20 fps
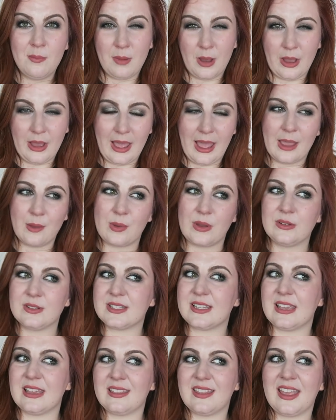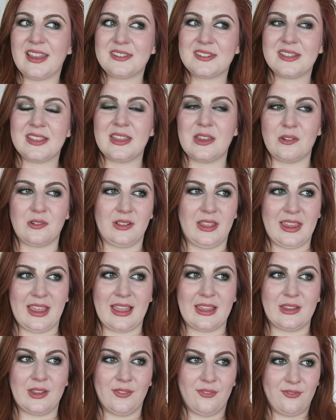but I will say at the end of the year
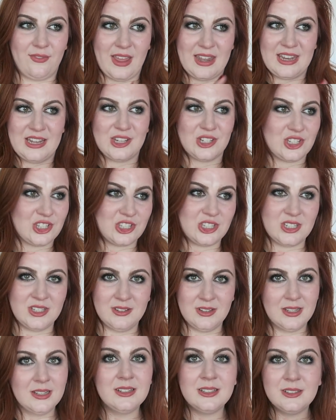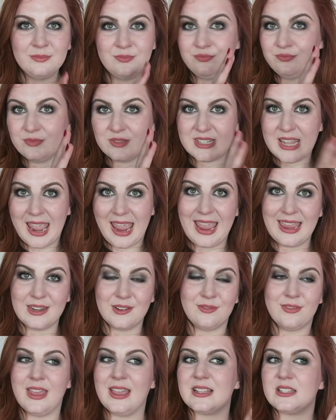like I finished 10
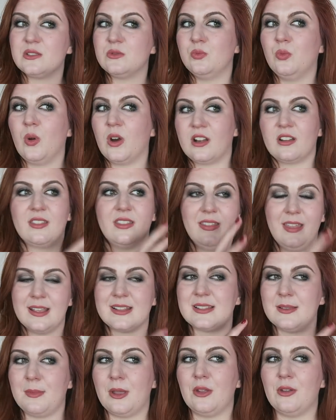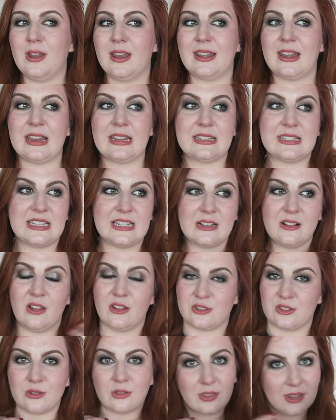of this worth this amount and I
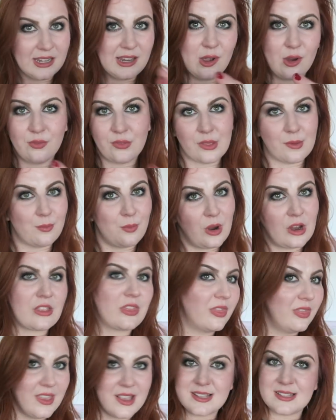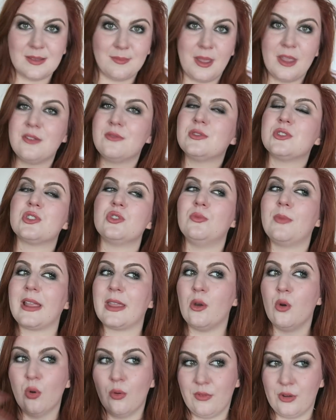decluttered 3 of them worth this amount so
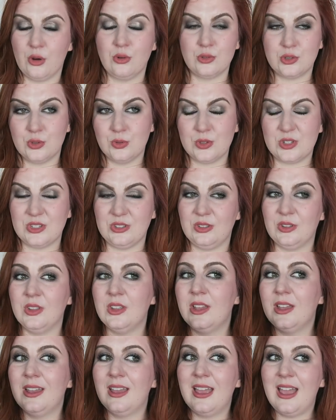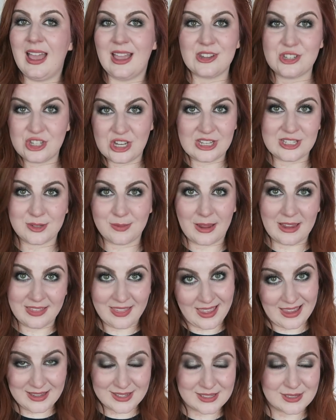my overall total has changed by
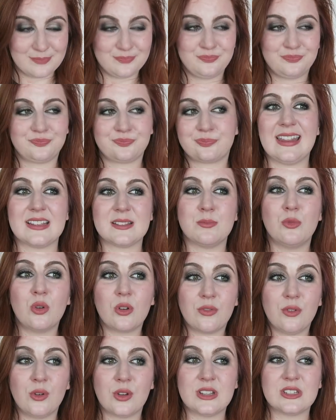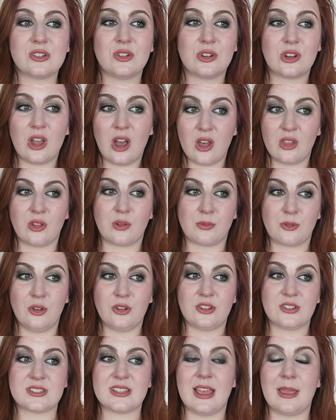this. And it's more focused on colour
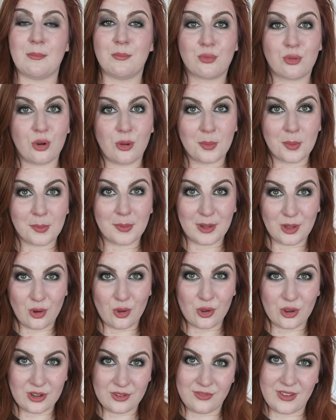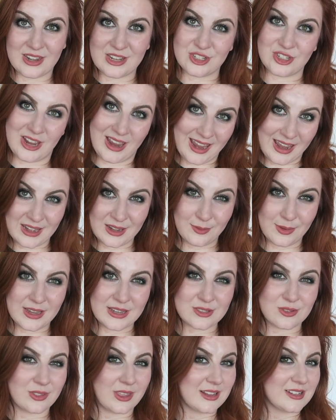products that I'm probably not going to finish
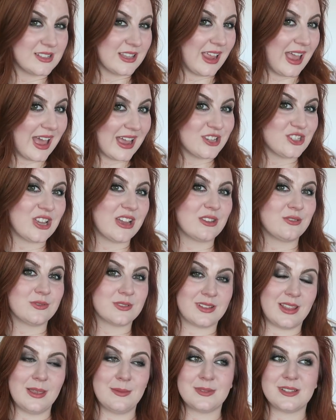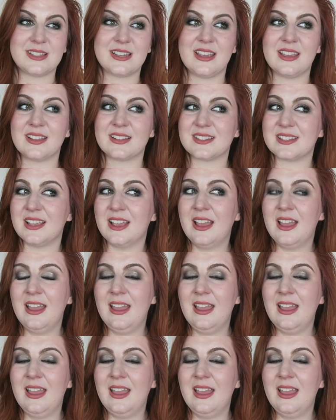anyway so things like eyeshadows, lipsticks,